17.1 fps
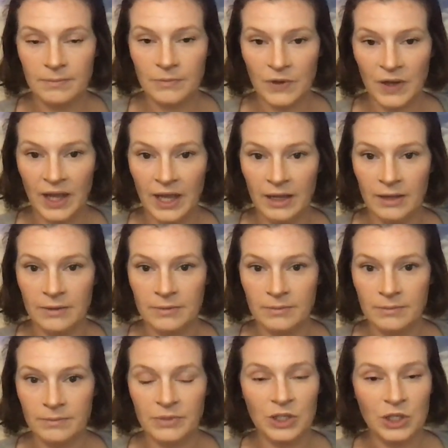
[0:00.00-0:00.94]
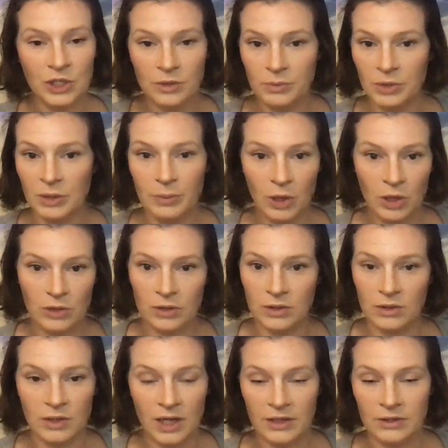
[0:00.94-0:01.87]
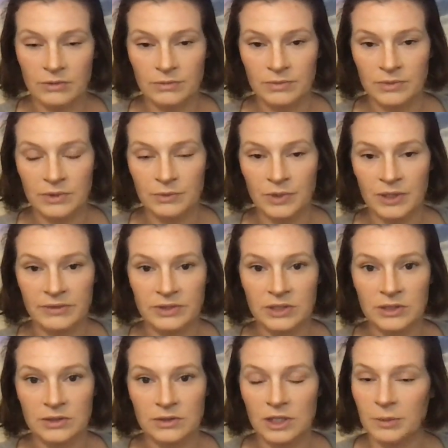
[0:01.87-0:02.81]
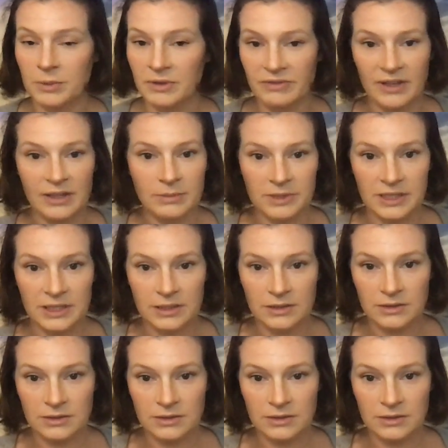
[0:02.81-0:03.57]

okay but it could be a partner i don't whatever it could be a family